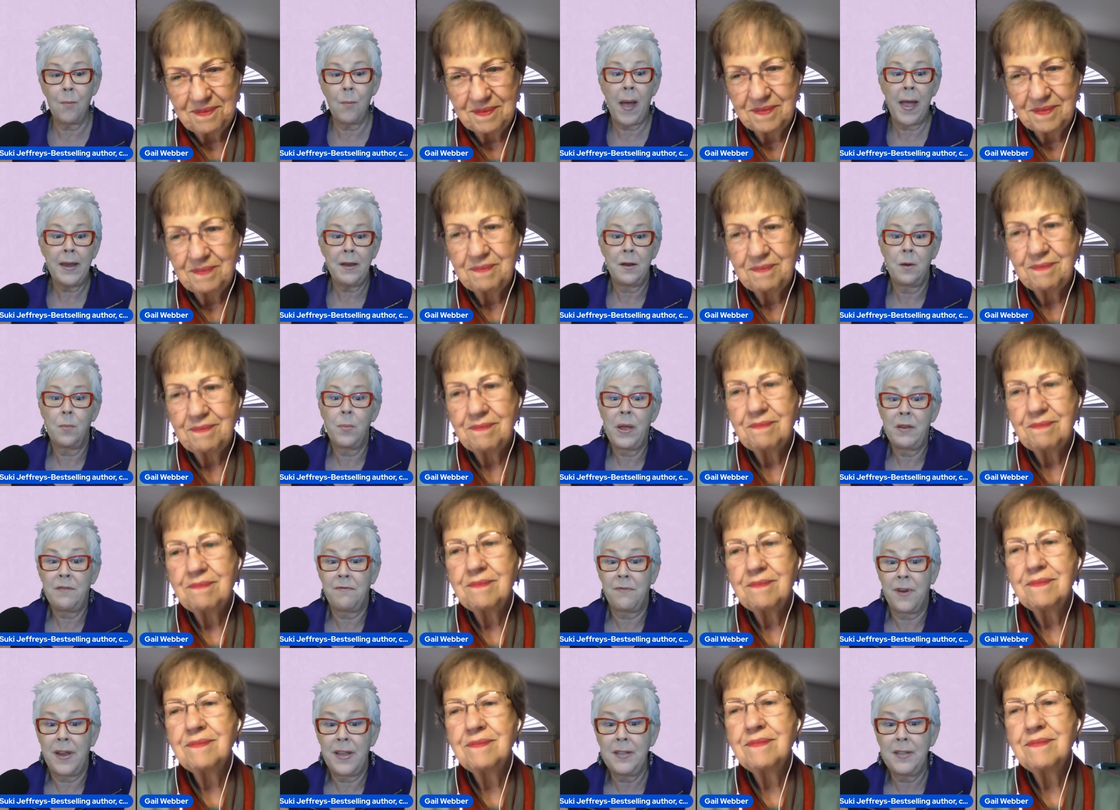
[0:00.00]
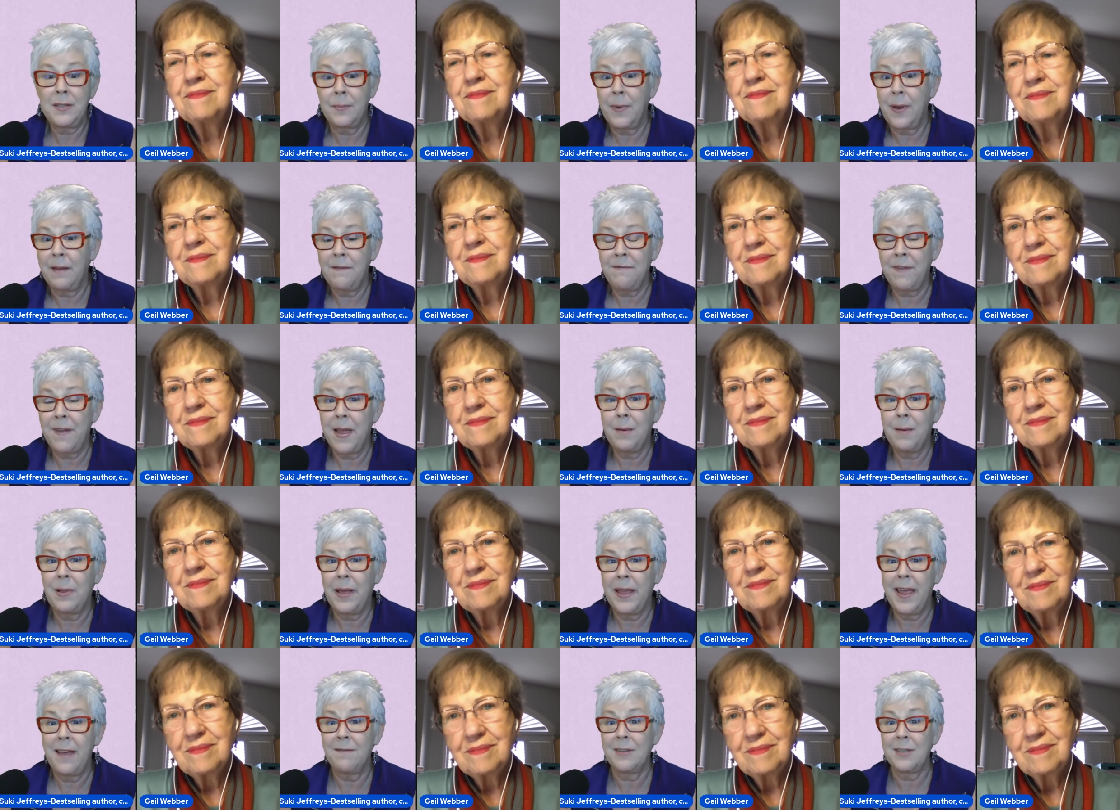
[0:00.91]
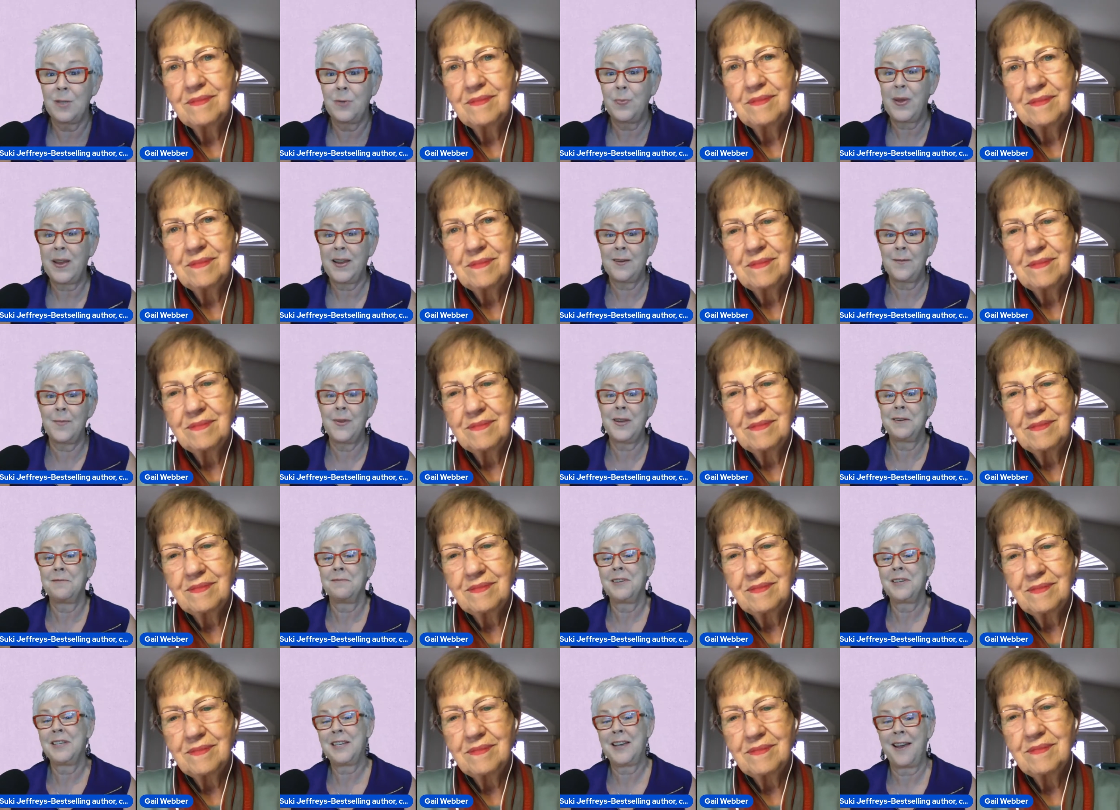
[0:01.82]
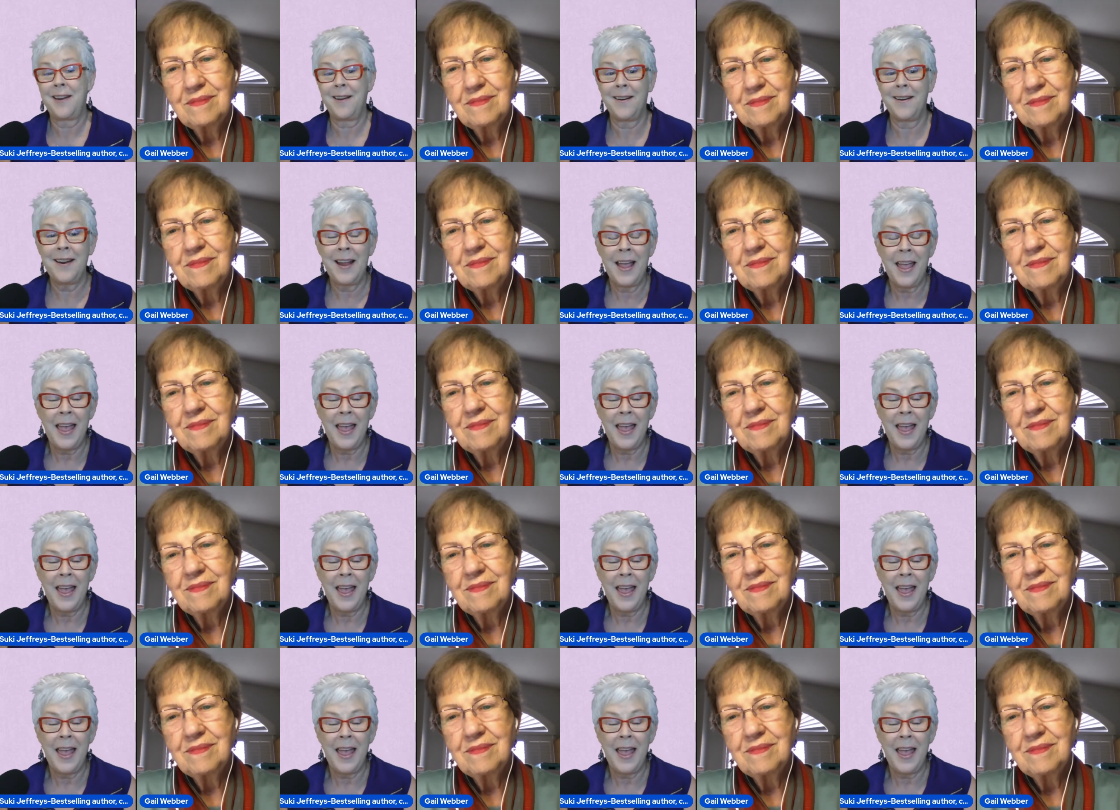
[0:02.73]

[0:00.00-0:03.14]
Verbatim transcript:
Speaker 1: I know my friends and my family have expected me to retire.